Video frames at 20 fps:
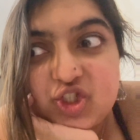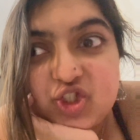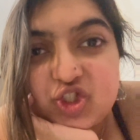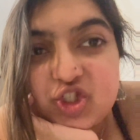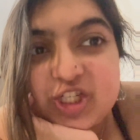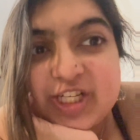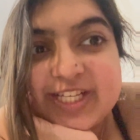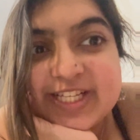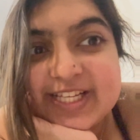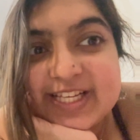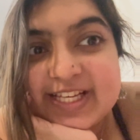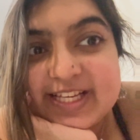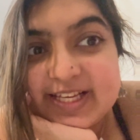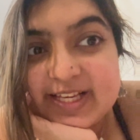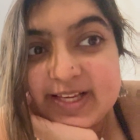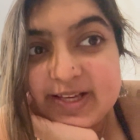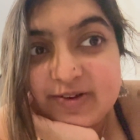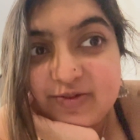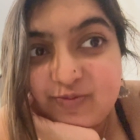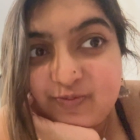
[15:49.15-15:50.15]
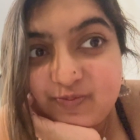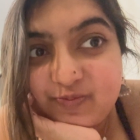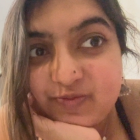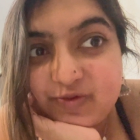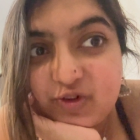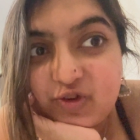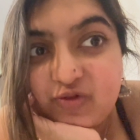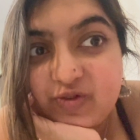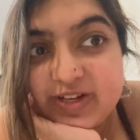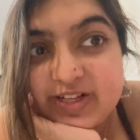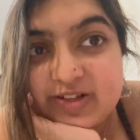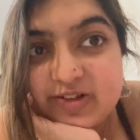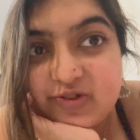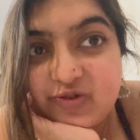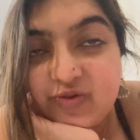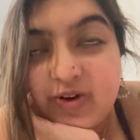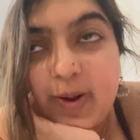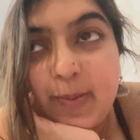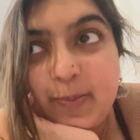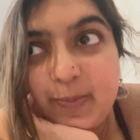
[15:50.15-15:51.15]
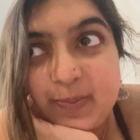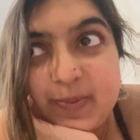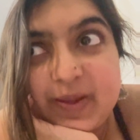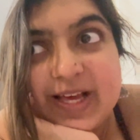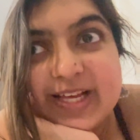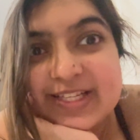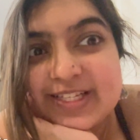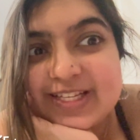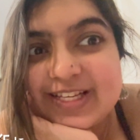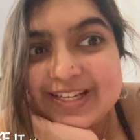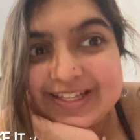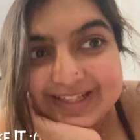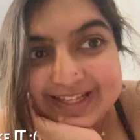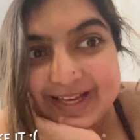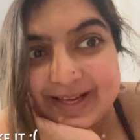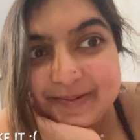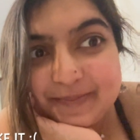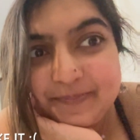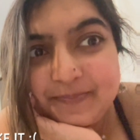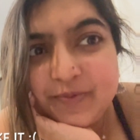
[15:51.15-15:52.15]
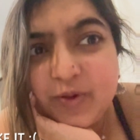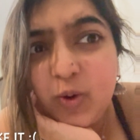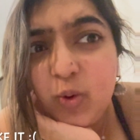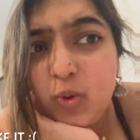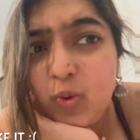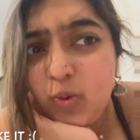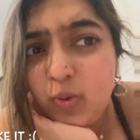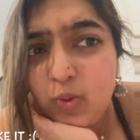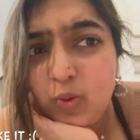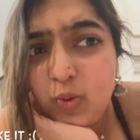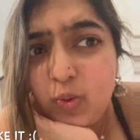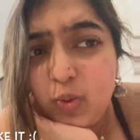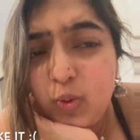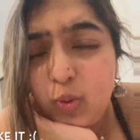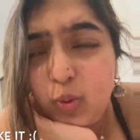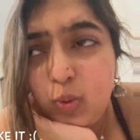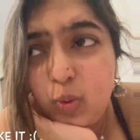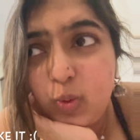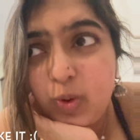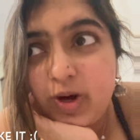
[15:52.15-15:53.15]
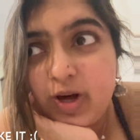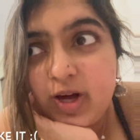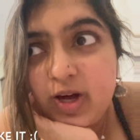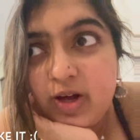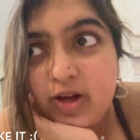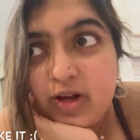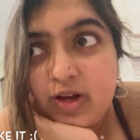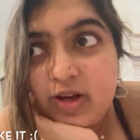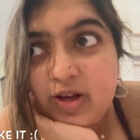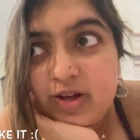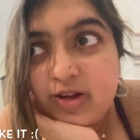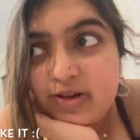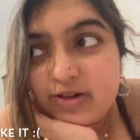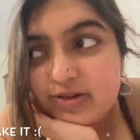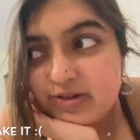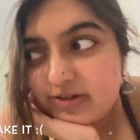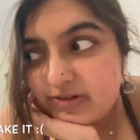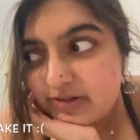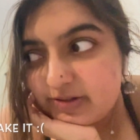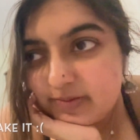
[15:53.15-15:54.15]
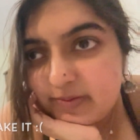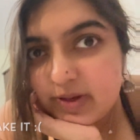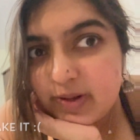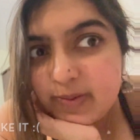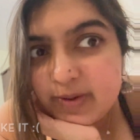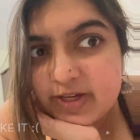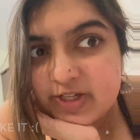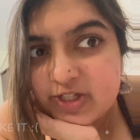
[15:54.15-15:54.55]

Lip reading: cheesy grilled wrap quesadilla thing. Oh, maybe I